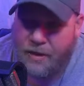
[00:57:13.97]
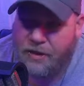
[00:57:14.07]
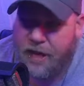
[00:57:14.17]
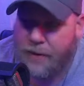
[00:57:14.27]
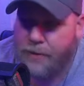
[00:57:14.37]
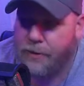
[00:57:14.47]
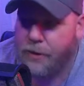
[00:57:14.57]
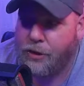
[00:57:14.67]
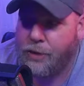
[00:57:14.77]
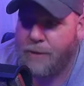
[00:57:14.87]
Jey
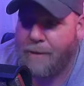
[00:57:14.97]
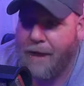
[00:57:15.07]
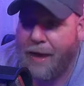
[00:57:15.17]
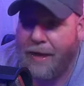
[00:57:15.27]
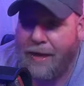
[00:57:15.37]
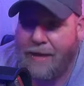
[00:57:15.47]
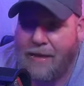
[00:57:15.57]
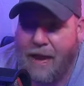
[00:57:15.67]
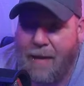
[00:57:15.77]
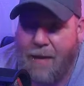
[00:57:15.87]
Uso should be back
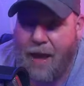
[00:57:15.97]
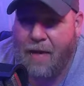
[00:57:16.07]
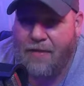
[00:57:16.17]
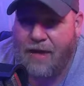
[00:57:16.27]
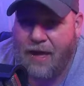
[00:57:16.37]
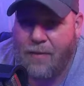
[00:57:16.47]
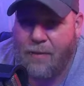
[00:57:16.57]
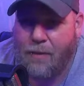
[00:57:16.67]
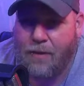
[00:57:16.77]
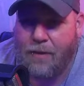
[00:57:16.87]
anytime now. I think him
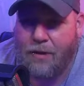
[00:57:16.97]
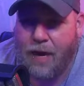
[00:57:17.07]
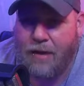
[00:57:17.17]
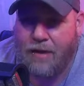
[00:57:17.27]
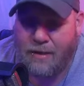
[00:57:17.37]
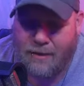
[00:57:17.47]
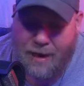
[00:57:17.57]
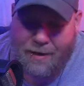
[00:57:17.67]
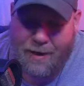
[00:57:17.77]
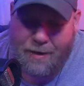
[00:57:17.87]
and Brother Jey are going to
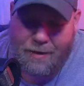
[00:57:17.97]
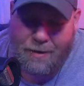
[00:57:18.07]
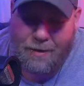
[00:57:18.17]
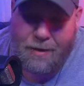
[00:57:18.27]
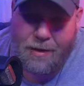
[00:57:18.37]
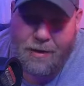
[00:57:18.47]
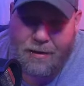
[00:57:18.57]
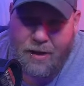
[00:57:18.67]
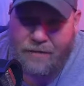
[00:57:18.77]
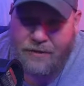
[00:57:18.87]
take on
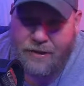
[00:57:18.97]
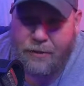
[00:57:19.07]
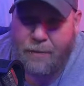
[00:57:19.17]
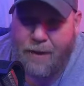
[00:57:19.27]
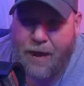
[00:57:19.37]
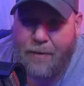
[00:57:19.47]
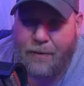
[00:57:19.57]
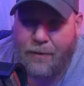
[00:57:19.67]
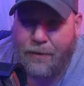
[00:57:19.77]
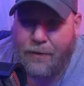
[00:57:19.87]
Dolph Ziggler and Bobby
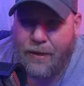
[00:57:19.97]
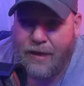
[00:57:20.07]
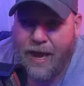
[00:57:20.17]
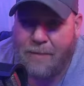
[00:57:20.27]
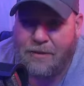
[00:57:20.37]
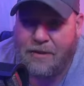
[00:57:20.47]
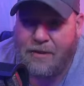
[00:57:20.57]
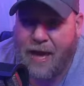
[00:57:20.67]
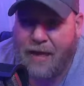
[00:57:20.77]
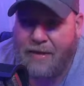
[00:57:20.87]
Roode and capture the
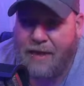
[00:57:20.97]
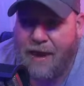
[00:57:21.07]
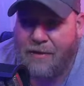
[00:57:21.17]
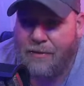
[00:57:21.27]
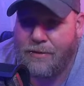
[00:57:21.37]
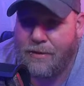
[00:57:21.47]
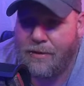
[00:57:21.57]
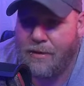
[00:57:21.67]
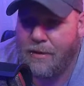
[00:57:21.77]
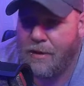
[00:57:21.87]
tag
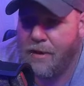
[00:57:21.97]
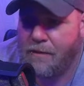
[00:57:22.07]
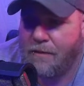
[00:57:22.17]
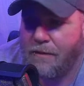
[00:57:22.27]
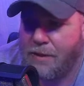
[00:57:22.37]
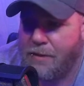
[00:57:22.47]
titles for the